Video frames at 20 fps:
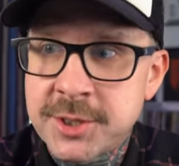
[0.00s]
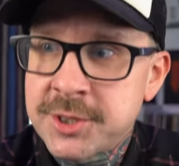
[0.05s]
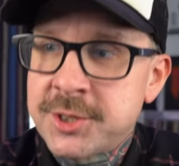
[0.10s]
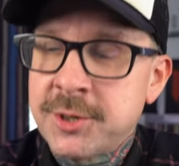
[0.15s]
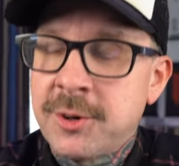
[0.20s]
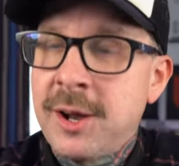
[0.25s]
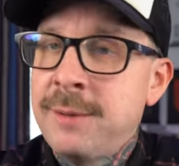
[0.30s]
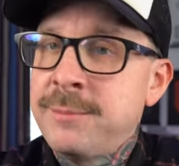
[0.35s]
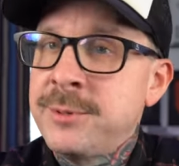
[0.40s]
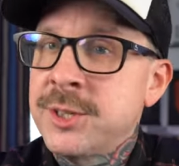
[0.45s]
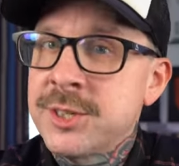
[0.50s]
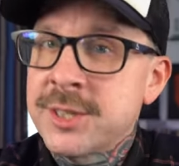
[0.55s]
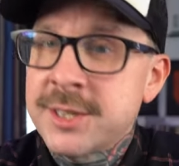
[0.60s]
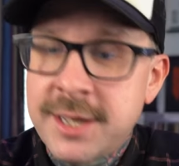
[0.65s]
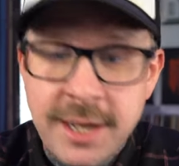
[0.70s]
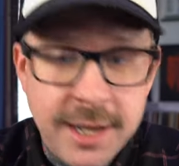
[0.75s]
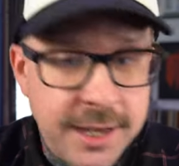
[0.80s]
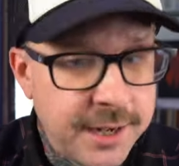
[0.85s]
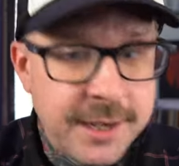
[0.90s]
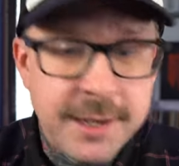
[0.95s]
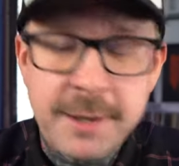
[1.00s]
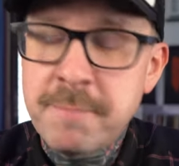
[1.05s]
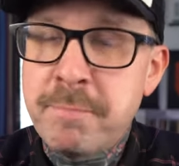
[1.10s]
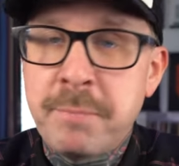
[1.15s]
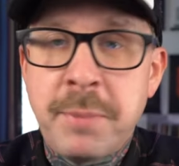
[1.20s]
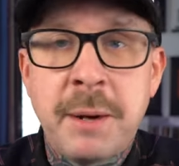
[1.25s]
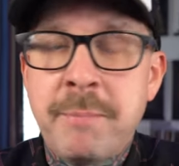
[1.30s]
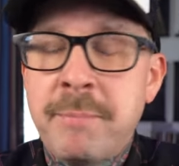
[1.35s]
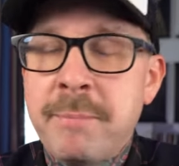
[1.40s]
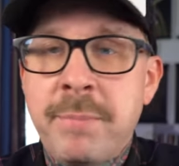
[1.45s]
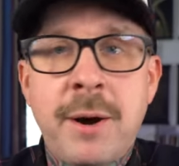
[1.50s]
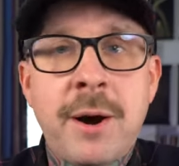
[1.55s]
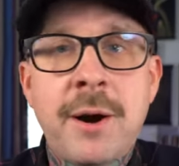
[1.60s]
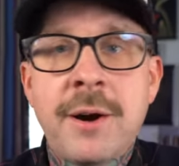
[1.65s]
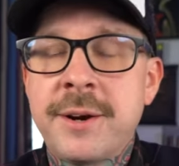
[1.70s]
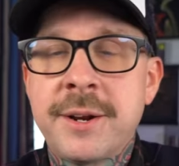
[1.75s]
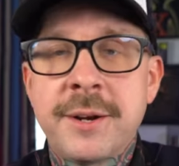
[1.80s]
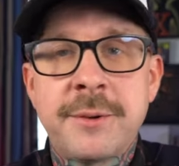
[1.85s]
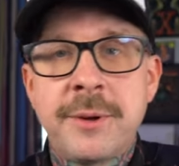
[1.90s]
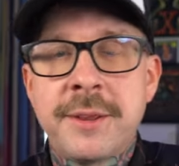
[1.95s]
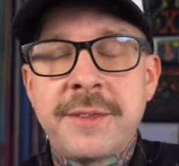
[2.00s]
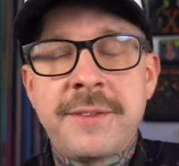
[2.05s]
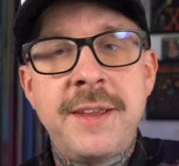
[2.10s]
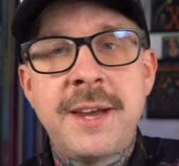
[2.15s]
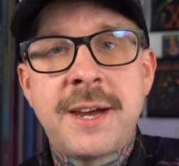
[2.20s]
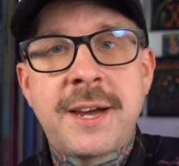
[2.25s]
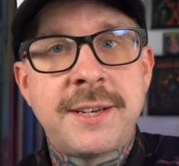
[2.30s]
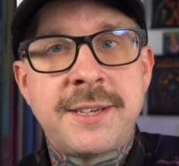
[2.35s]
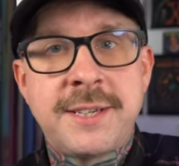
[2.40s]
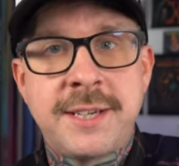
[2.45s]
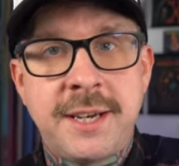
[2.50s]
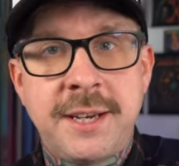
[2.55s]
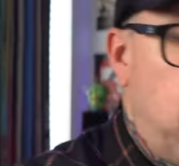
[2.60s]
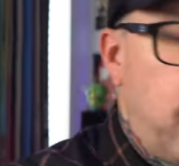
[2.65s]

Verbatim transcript: So I'm just getting bombarded with nicotine,